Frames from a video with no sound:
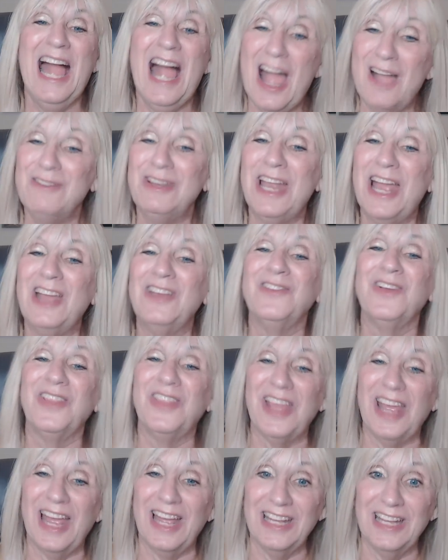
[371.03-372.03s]
I'm going to end with
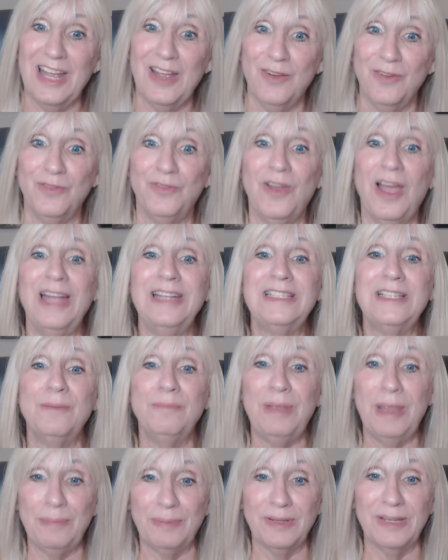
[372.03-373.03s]
that. Find some
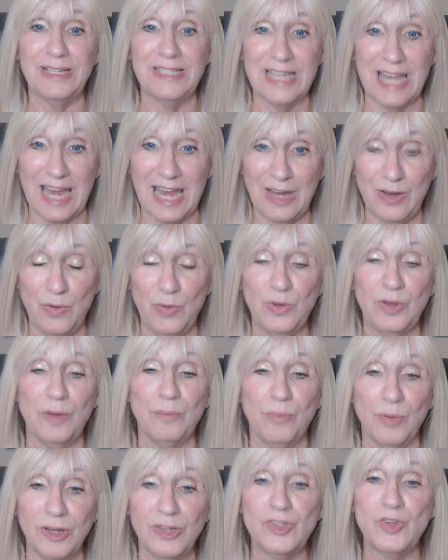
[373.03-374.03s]
people today who you could
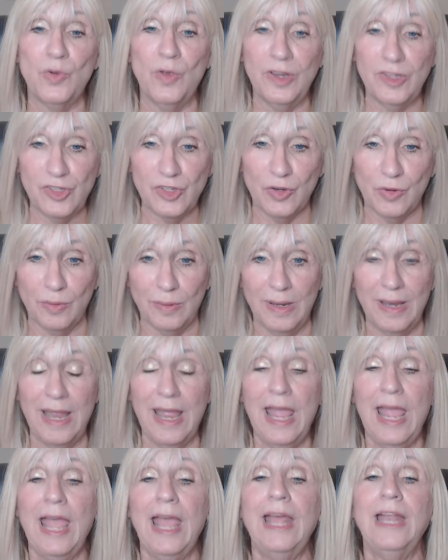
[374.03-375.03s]
bring joy to.
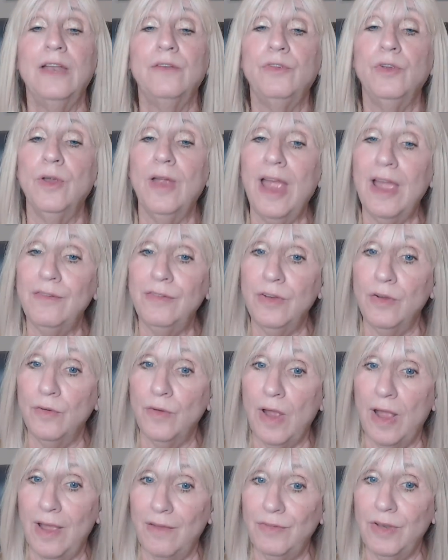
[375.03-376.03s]
And if you're having
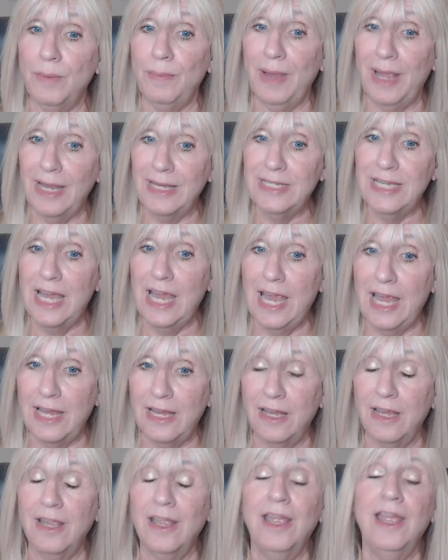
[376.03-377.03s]
a, having a bad
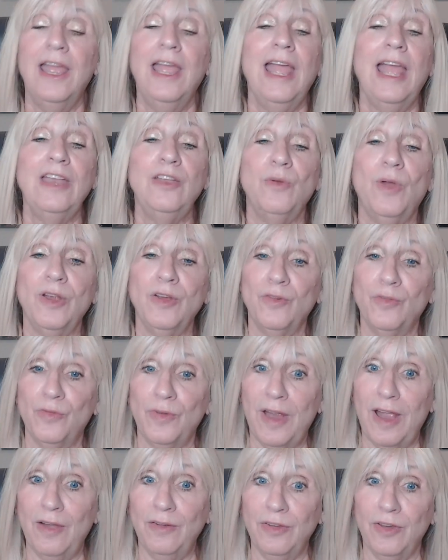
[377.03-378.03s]
day and you want your
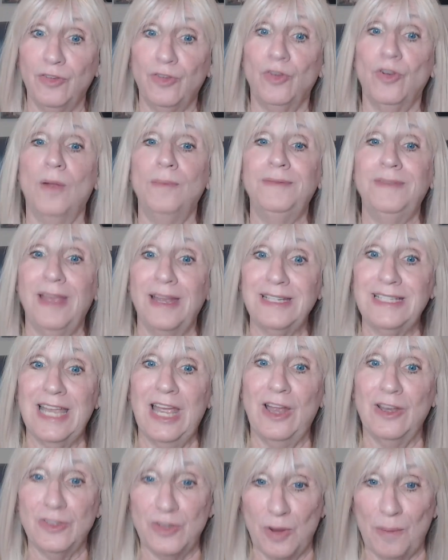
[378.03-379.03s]
frown to turn upside
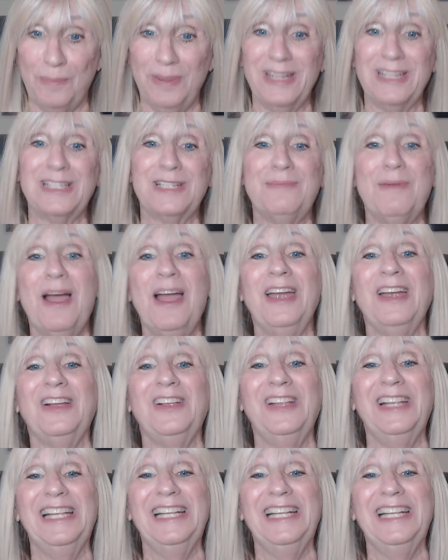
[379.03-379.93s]
down to a big smile,